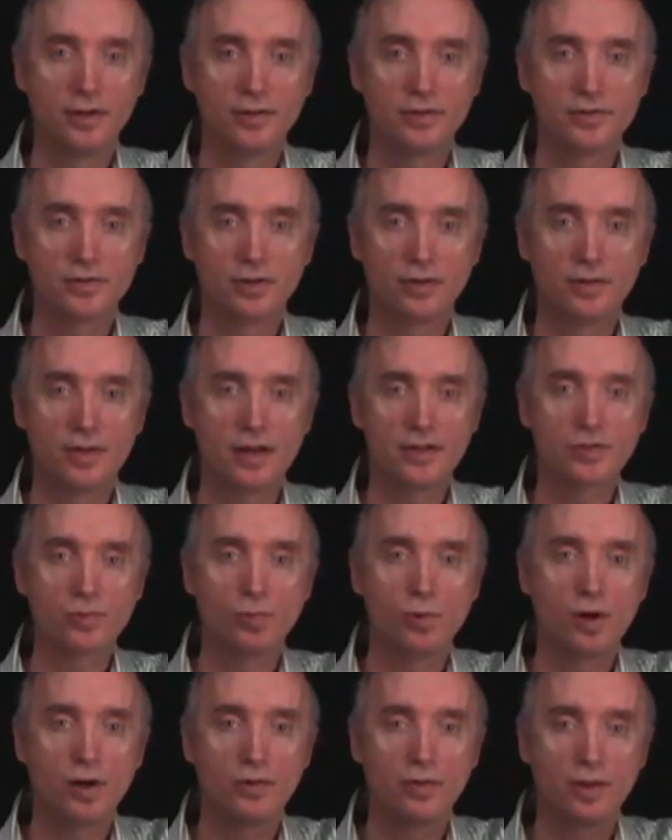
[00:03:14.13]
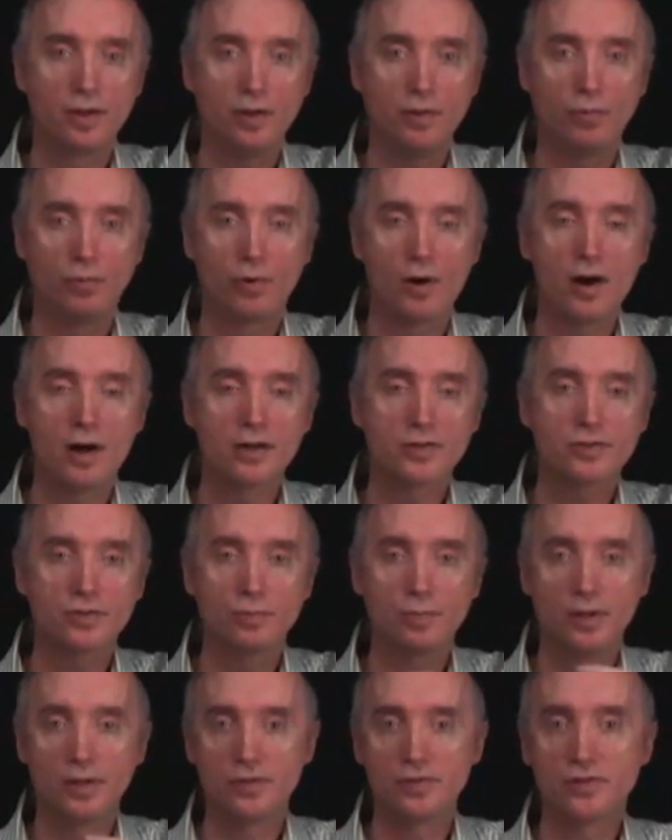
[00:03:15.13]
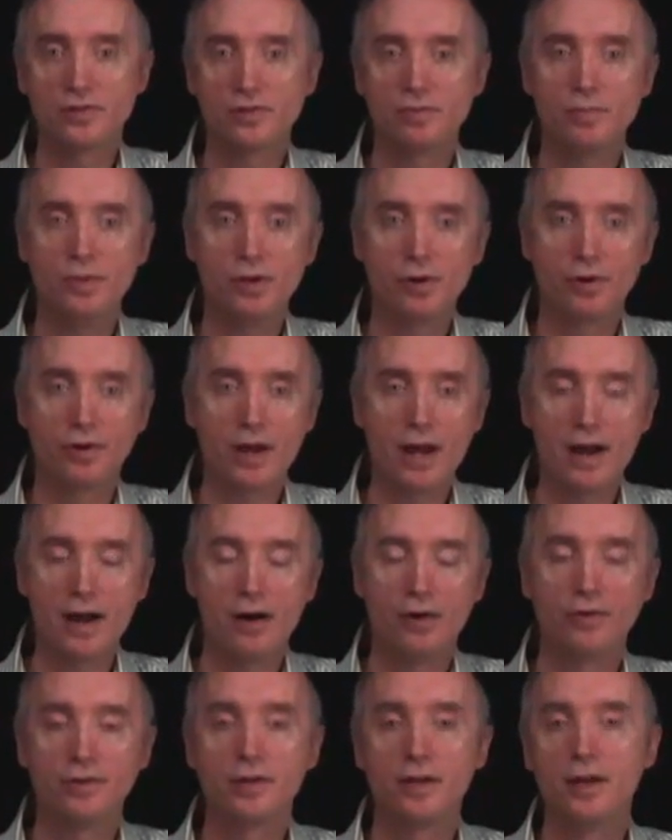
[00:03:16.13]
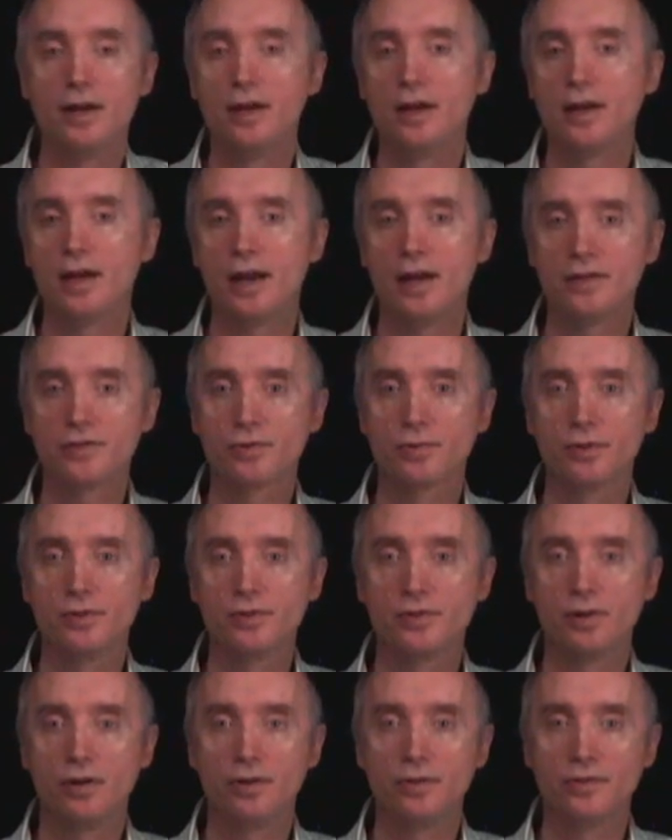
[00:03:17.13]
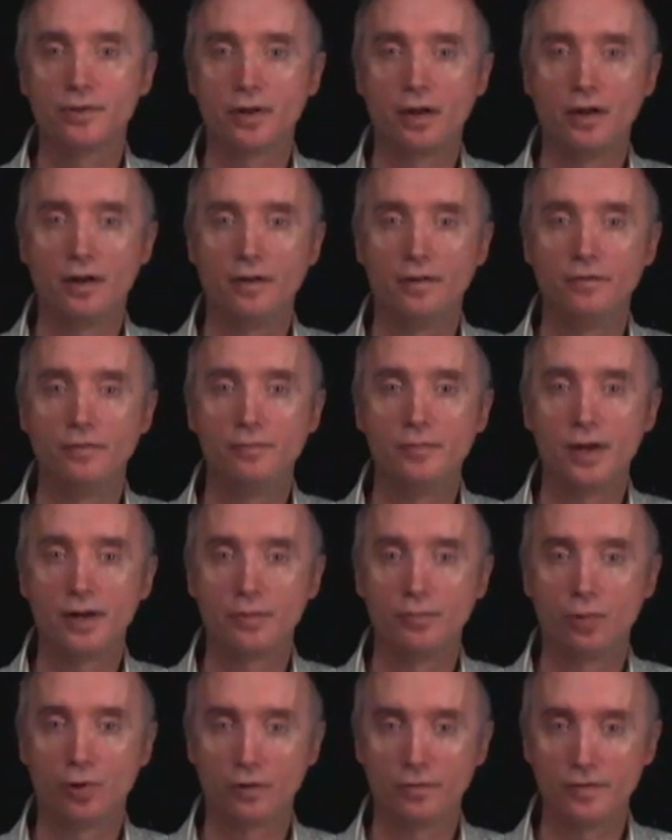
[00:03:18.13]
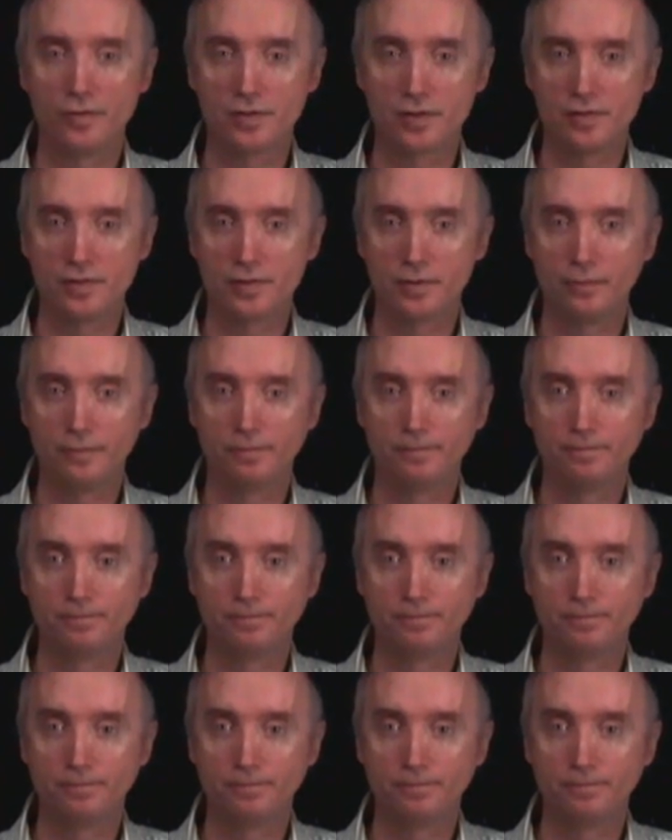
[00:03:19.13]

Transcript: So that's where the rocks are being smeared out as a result of metamorphism.